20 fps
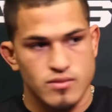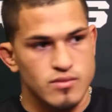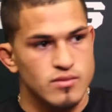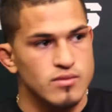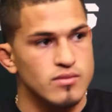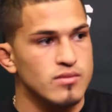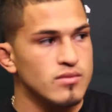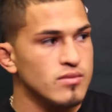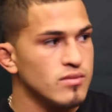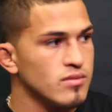
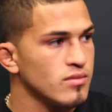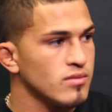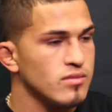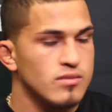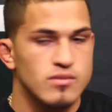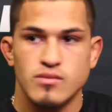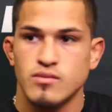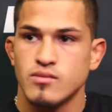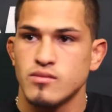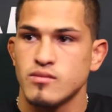Anthony, want to
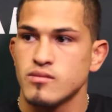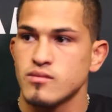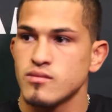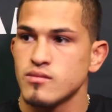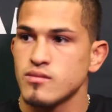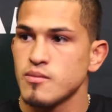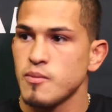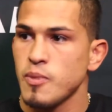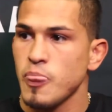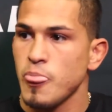talk real quick
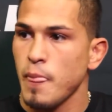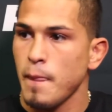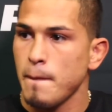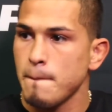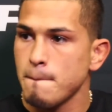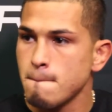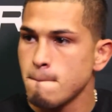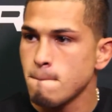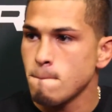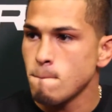about
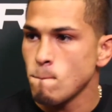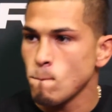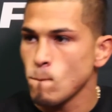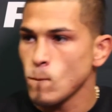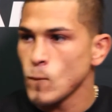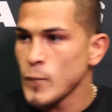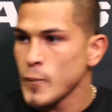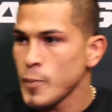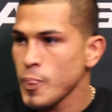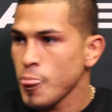last
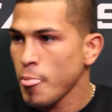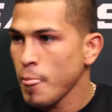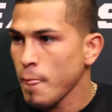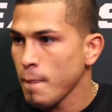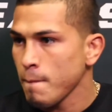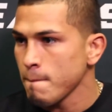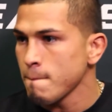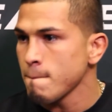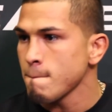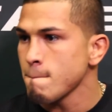night or
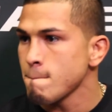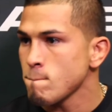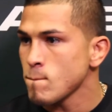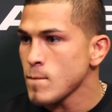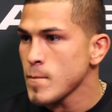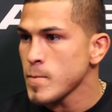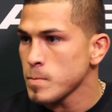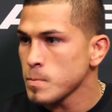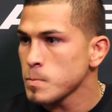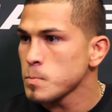the night before, a
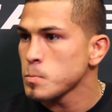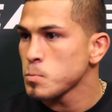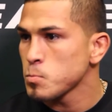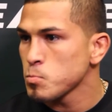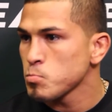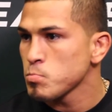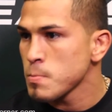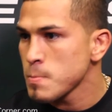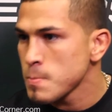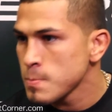little run-in
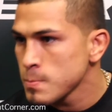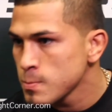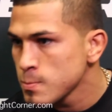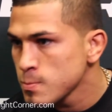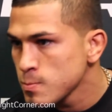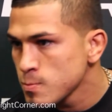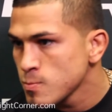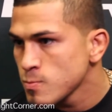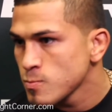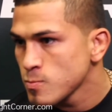with Nick
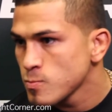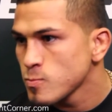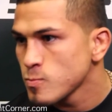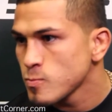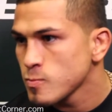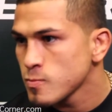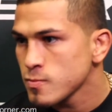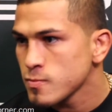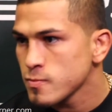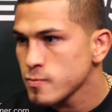Diaz at the
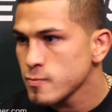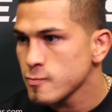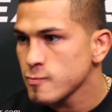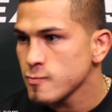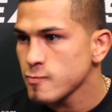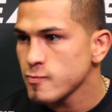club?